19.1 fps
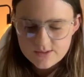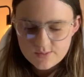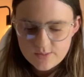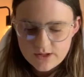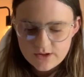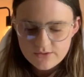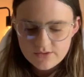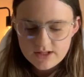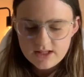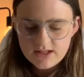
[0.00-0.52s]
but I
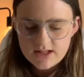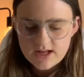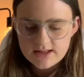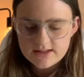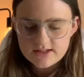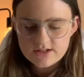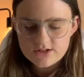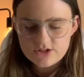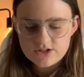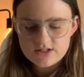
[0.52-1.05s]
really like
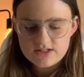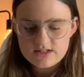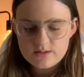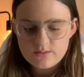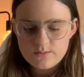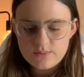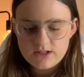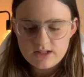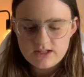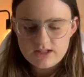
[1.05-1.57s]
this just
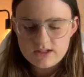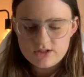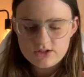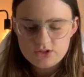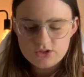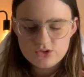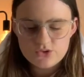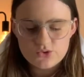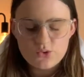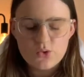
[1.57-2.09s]
simply to
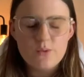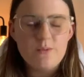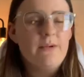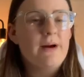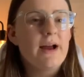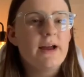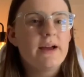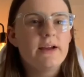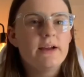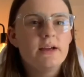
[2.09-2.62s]
sort
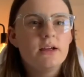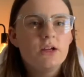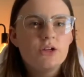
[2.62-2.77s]
my